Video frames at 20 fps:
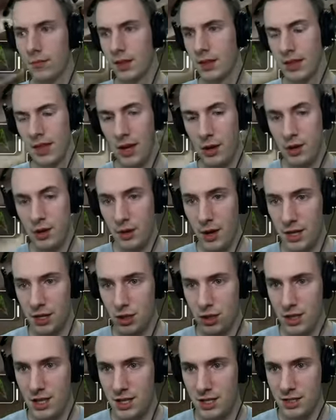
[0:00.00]
Now, you
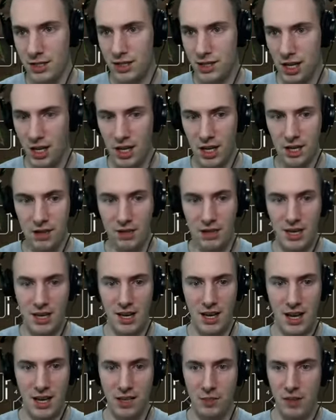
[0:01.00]
actually saw the
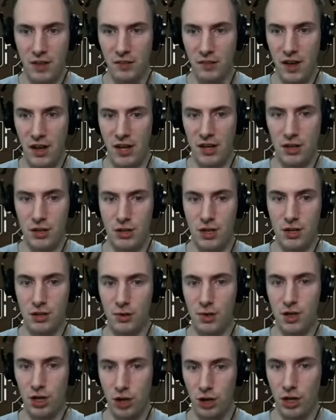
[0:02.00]
enemy Fey here
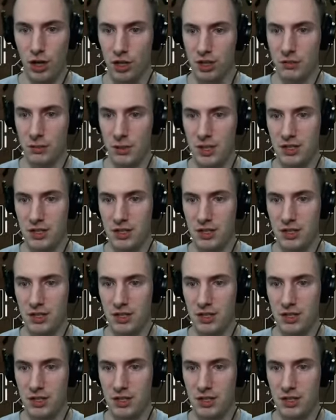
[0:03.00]
use her ultimate.